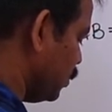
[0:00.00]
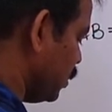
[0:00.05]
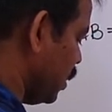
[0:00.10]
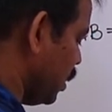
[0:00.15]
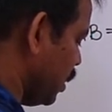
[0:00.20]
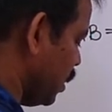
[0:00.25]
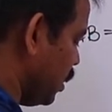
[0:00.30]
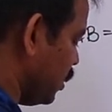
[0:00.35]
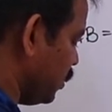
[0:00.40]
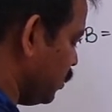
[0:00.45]

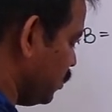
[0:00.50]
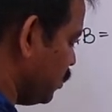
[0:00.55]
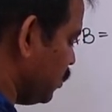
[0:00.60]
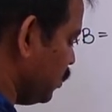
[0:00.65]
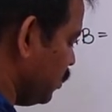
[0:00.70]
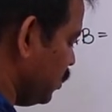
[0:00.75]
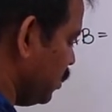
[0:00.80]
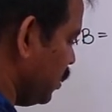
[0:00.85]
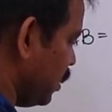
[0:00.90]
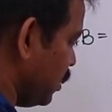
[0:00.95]

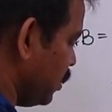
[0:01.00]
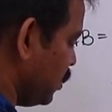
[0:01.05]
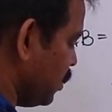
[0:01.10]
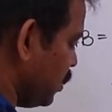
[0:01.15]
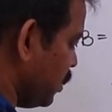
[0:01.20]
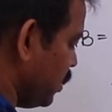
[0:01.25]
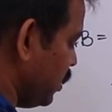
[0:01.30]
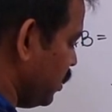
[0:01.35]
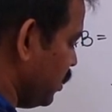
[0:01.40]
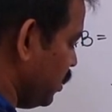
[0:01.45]
naught
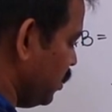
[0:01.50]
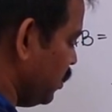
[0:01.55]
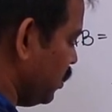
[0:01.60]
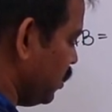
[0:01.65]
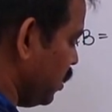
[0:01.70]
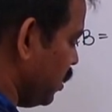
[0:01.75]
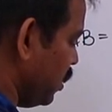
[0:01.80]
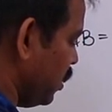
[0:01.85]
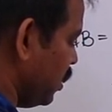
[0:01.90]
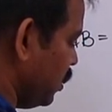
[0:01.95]

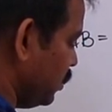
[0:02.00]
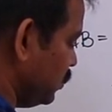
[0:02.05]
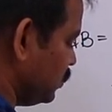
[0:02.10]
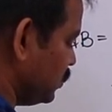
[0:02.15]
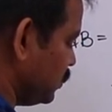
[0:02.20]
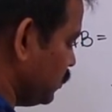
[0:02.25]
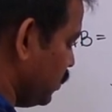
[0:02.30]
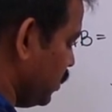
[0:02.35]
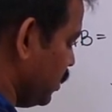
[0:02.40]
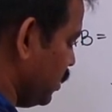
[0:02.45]
ni r
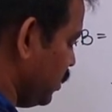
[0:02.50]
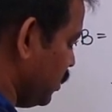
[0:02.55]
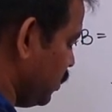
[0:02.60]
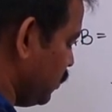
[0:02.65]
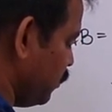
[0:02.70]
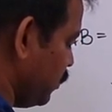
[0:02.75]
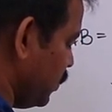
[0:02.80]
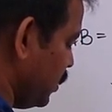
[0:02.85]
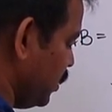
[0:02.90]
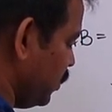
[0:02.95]

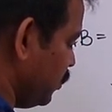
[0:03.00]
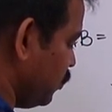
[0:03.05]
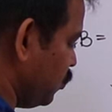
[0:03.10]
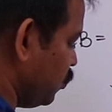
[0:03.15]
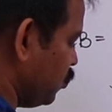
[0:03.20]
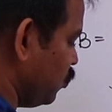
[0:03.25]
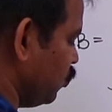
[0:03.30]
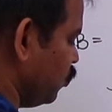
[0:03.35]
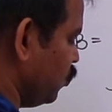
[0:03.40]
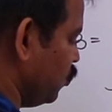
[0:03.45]
square by
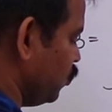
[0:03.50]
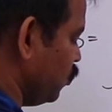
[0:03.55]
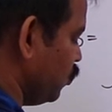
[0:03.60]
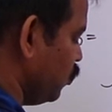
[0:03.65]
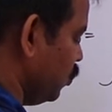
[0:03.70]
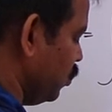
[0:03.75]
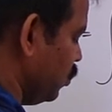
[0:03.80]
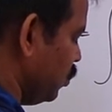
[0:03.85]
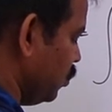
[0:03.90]
2